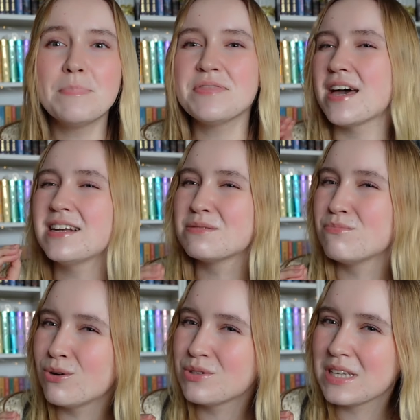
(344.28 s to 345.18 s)
but that is
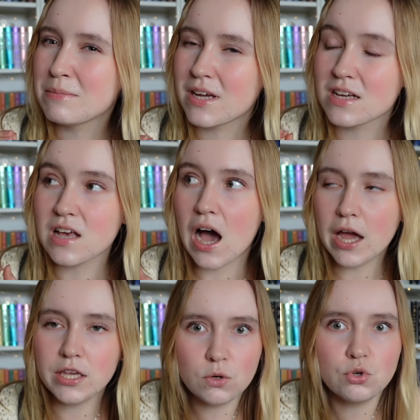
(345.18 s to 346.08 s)
mostly because I
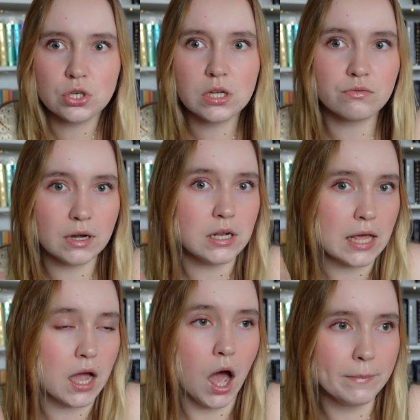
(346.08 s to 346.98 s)
usually read
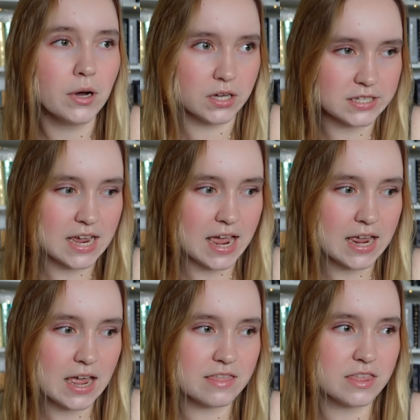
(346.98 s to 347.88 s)
like a book a
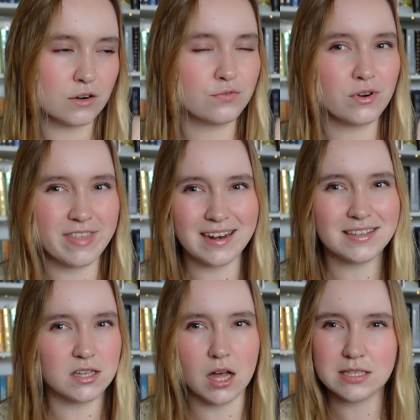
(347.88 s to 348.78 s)
day, and therefore that
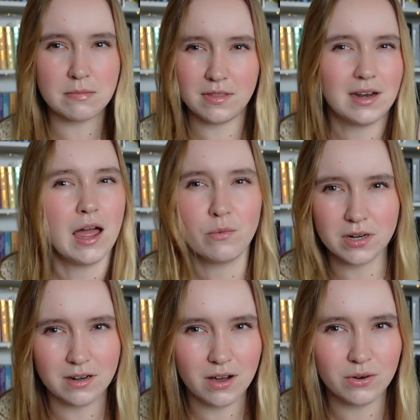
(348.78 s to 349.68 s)
is not something that I
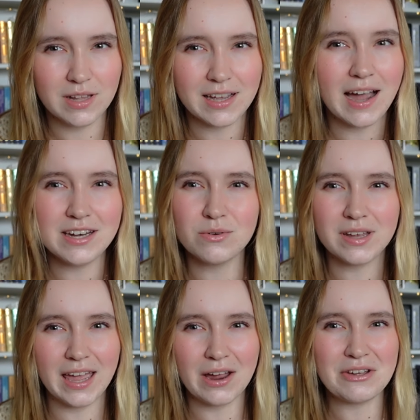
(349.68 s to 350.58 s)
want to know. Like, I don't
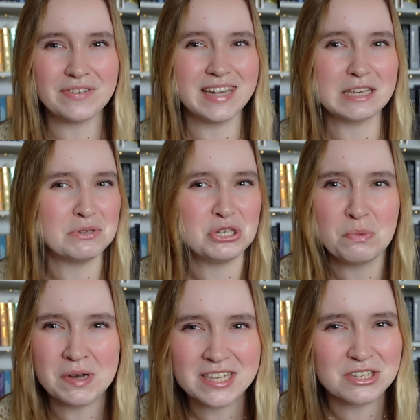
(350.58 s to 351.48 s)
care if it takes me 2
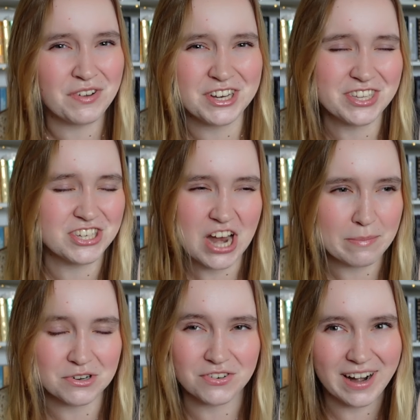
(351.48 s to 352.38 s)
minutes to finish this
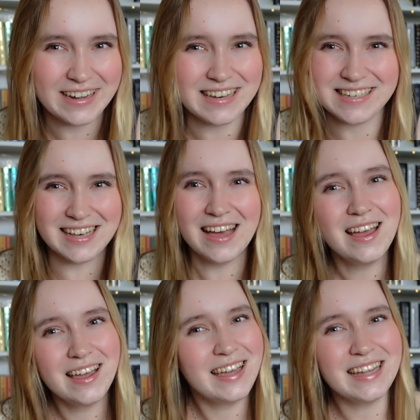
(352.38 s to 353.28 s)
chapter, right?
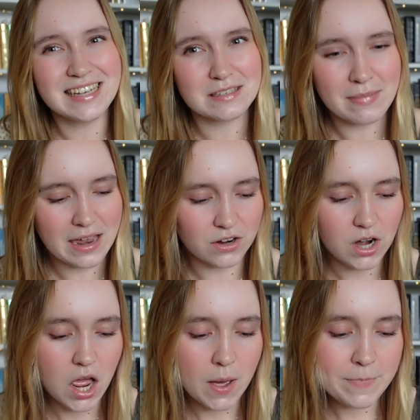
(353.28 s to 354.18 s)
It doesn't matter.
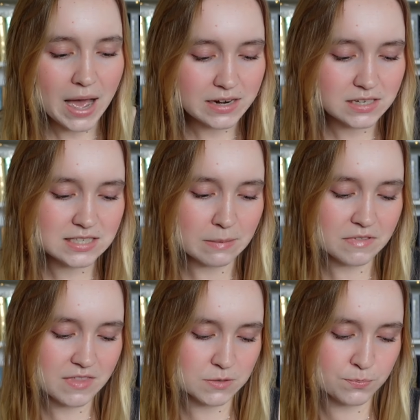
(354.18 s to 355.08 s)
But
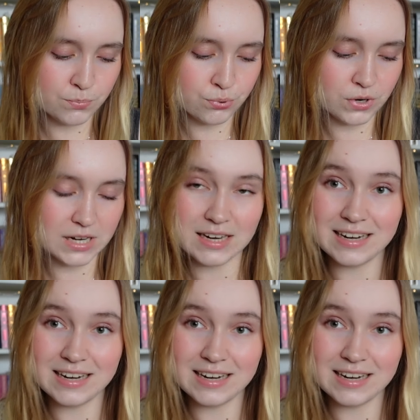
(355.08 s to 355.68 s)
something that's pretty